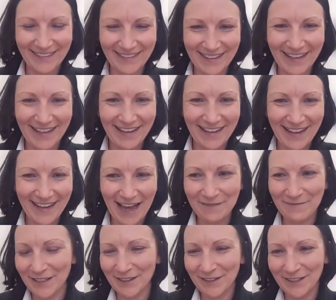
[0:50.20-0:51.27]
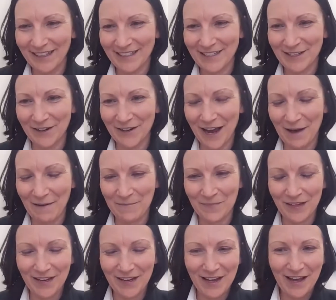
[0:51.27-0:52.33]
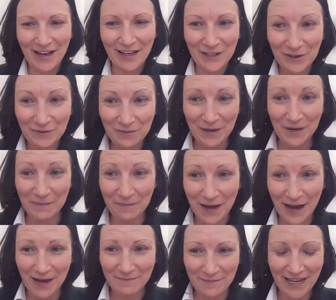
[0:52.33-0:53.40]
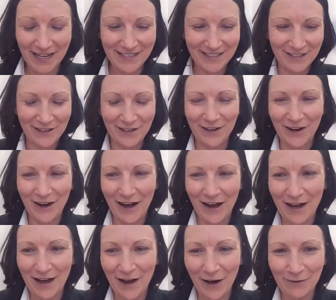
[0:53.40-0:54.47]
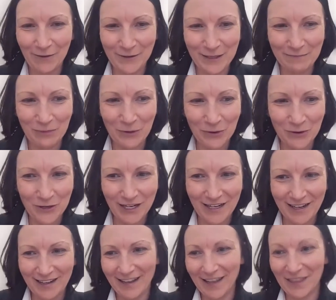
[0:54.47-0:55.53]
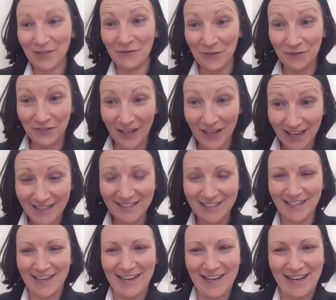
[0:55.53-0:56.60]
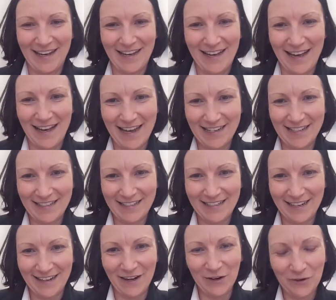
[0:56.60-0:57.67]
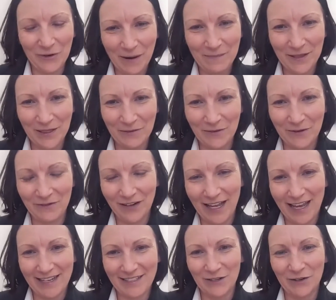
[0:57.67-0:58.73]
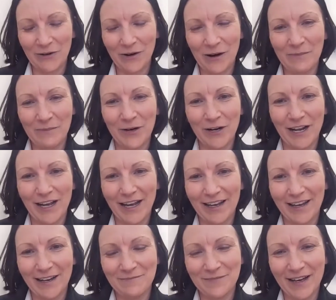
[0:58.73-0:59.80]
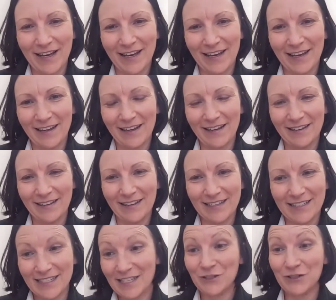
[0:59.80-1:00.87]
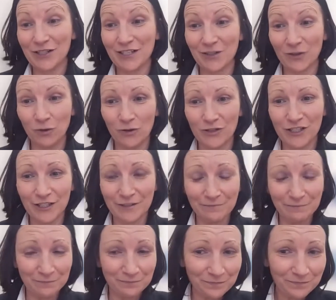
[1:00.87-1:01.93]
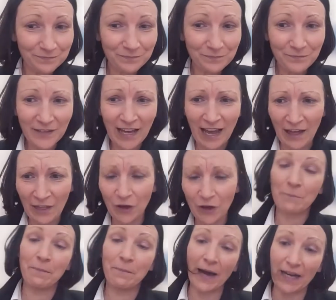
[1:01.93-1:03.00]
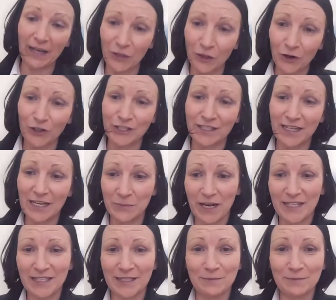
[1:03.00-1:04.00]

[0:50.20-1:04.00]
Absolutely. So a little bit about me. So I was born in the Riverland and I grew up in the Riverland. I grew up on a citrus orchard, though back in those days we had